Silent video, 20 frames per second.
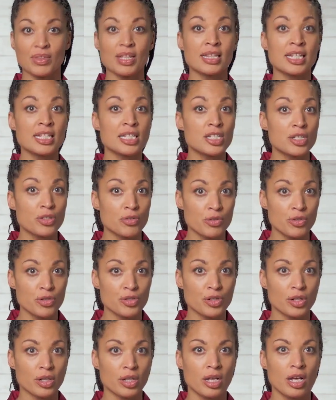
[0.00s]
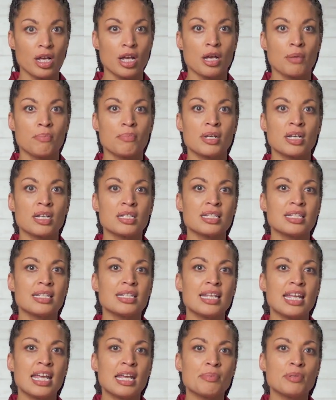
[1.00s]
This is crucial because it
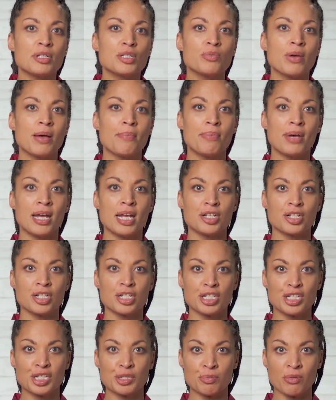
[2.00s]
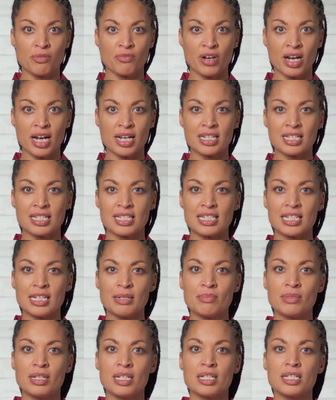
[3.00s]
enables web pages to provide a
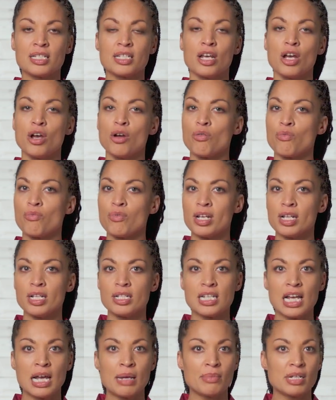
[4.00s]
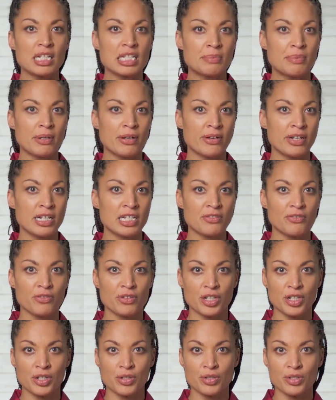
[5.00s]
seamless, real-time experience for
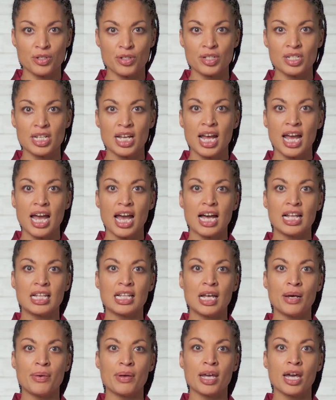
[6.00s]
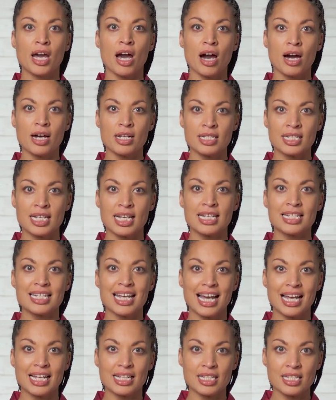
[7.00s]
users, allowing content
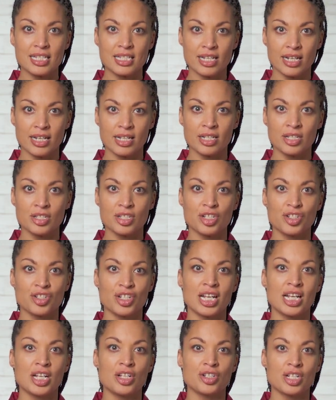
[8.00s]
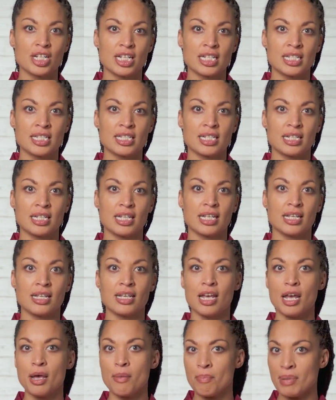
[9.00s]
and styles to change instantly
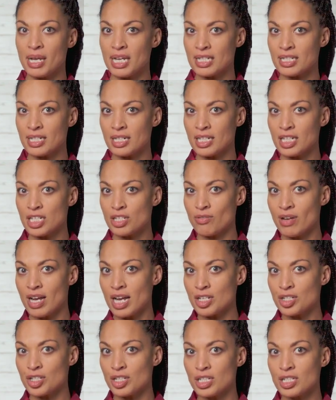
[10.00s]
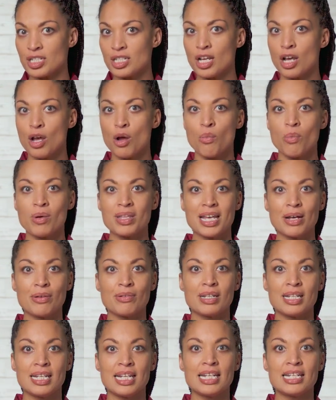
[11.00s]
based on interactions without
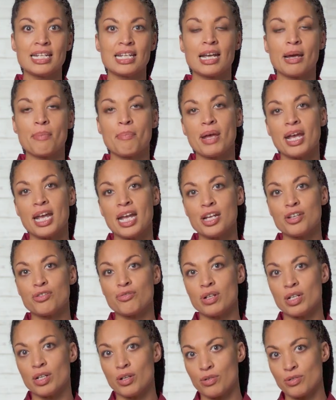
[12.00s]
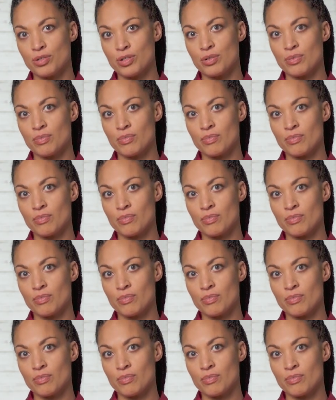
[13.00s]
needing a page reload.